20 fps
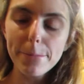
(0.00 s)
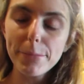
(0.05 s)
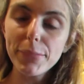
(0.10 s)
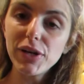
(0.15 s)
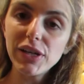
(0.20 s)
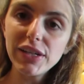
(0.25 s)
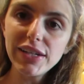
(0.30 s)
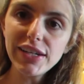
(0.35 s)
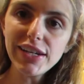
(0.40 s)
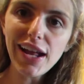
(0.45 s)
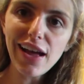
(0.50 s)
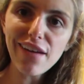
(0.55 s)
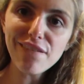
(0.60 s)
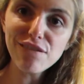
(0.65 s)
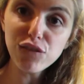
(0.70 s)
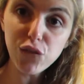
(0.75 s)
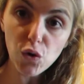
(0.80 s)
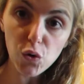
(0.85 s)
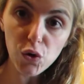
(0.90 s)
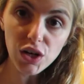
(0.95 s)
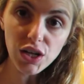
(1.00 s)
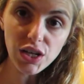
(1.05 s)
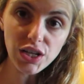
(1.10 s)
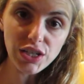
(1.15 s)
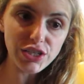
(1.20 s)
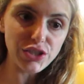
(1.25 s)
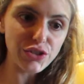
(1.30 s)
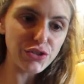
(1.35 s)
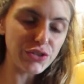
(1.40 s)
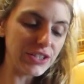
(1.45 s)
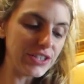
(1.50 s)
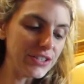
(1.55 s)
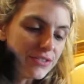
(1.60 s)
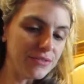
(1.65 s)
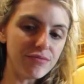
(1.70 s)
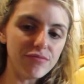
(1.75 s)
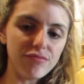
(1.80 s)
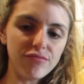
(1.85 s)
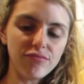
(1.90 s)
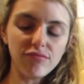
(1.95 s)
Put it at 400. Oh,
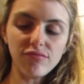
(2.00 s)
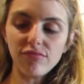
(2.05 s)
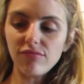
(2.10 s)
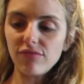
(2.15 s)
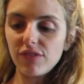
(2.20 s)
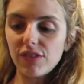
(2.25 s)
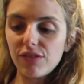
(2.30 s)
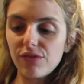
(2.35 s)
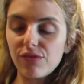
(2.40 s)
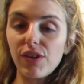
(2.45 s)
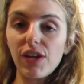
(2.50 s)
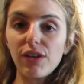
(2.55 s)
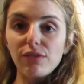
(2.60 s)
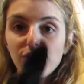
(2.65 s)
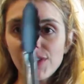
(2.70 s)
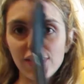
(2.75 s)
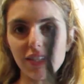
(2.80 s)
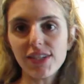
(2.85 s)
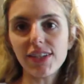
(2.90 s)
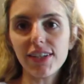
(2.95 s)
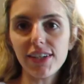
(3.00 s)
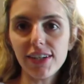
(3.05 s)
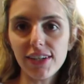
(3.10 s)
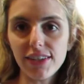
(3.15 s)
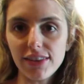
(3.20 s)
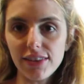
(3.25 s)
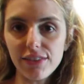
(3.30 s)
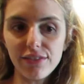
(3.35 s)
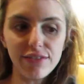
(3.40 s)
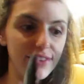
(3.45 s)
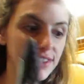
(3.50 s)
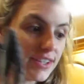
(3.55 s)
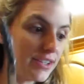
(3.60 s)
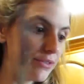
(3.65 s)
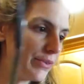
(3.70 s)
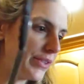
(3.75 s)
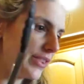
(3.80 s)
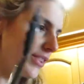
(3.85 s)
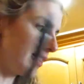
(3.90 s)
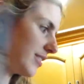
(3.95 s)
I was gonna cut the thing
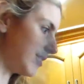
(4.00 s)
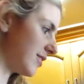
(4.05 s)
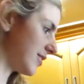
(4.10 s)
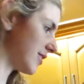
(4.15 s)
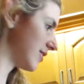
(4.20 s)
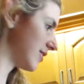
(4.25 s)
with those